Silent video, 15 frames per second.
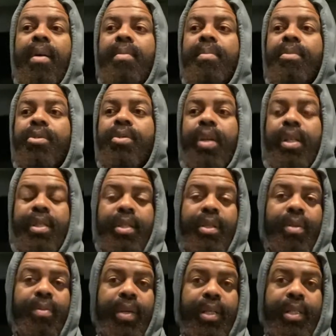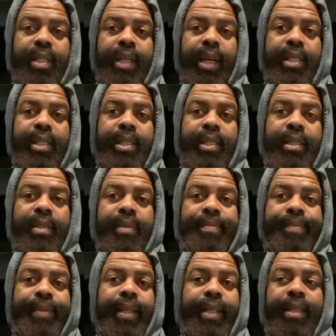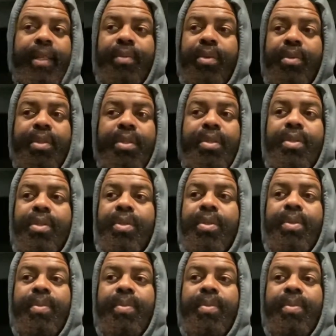transcendental meditation, and then we'll just do